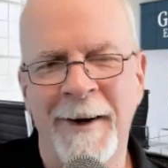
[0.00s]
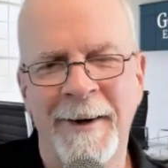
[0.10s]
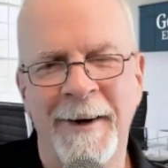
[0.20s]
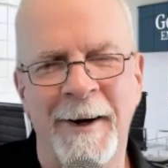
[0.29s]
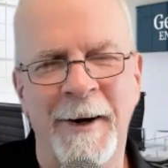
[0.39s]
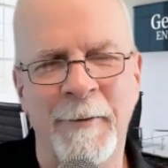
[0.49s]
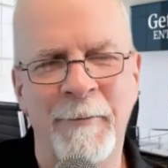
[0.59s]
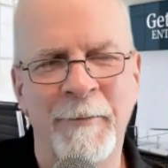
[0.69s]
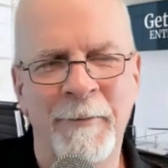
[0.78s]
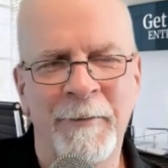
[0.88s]
Um,
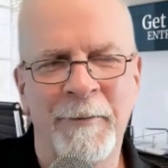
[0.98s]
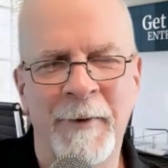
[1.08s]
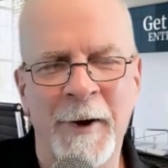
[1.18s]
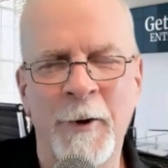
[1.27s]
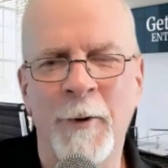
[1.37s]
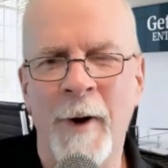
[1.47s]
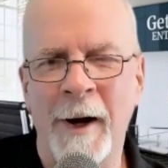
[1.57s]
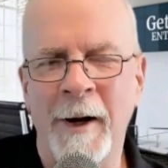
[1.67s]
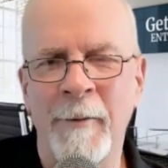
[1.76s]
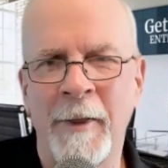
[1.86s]
and you're right.
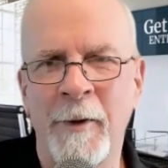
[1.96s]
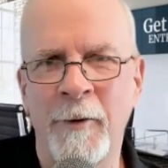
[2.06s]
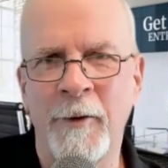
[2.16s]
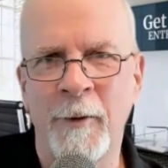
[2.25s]
I mean, I think once you,